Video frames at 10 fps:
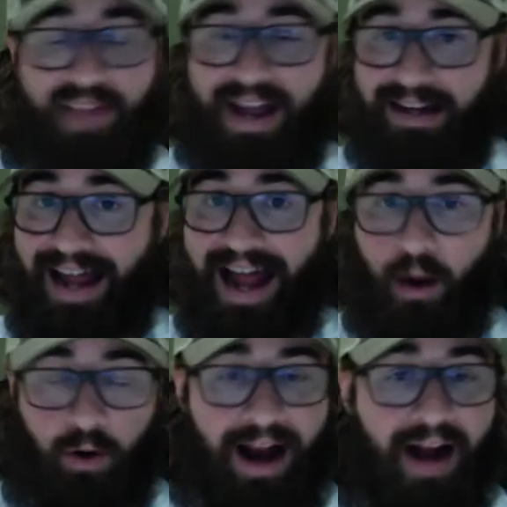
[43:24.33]
that
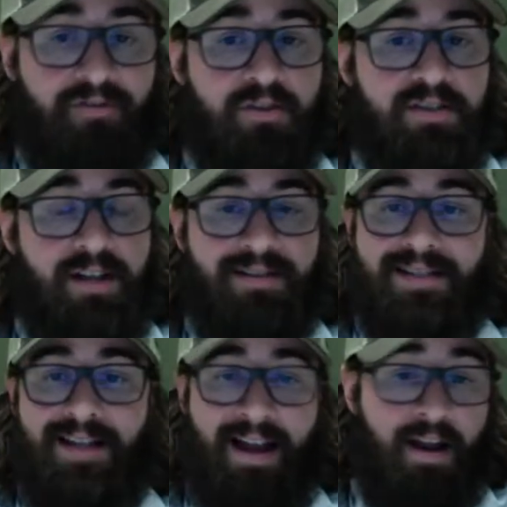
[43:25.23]
hour after
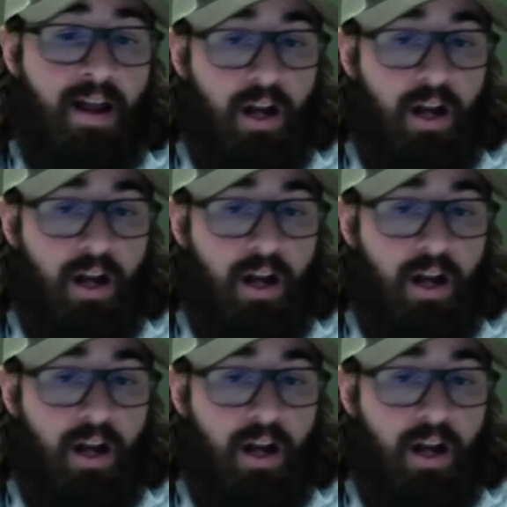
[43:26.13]
sunset,